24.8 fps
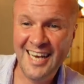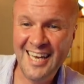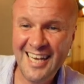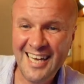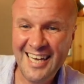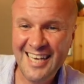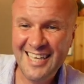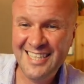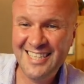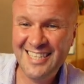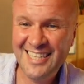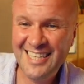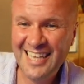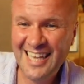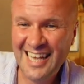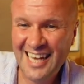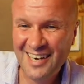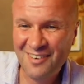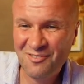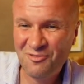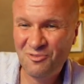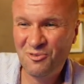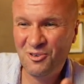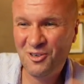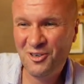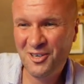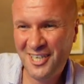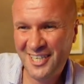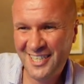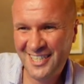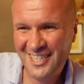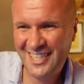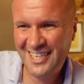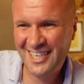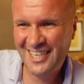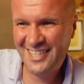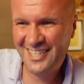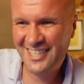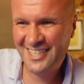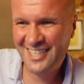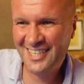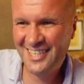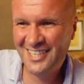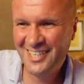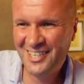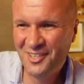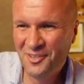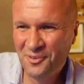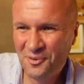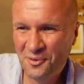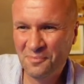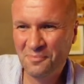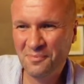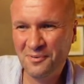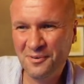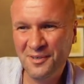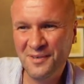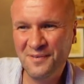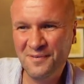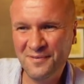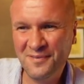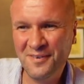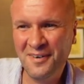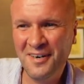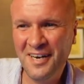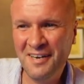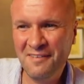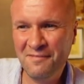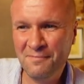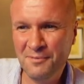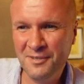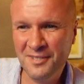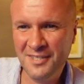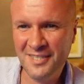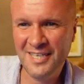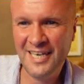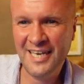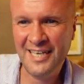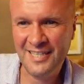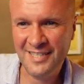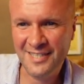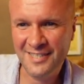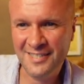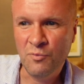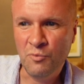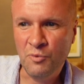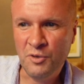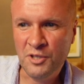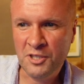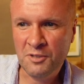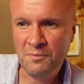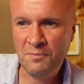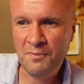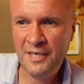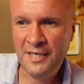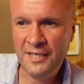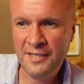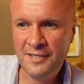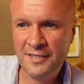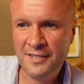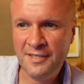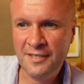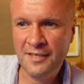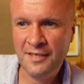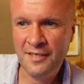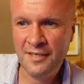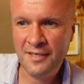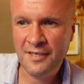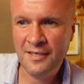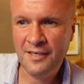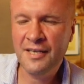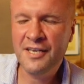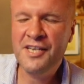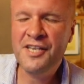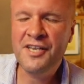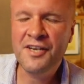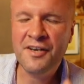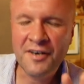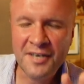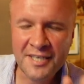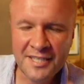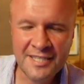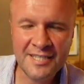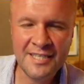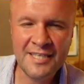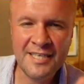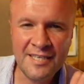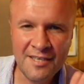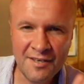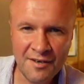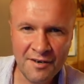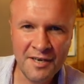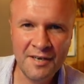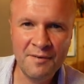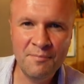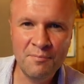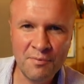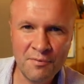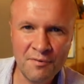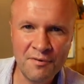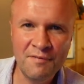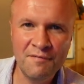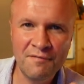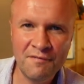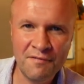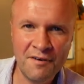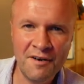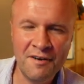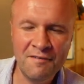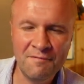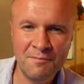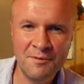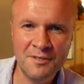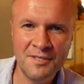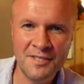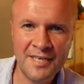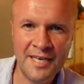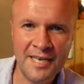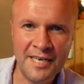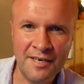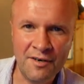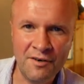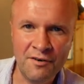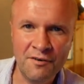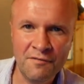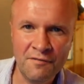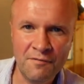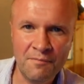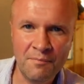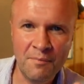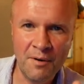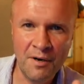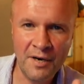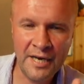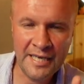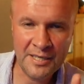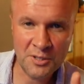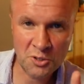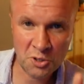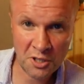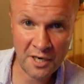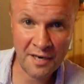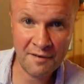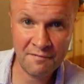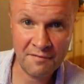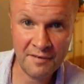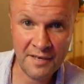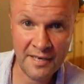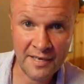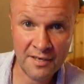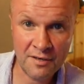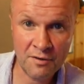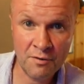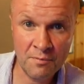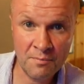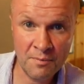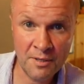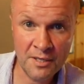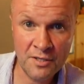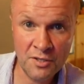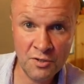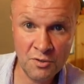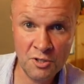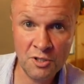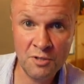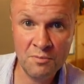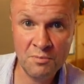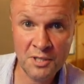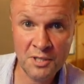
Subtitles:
It's now rocketed to 0.5%, which means that 99.5% of my traffic on my YouTube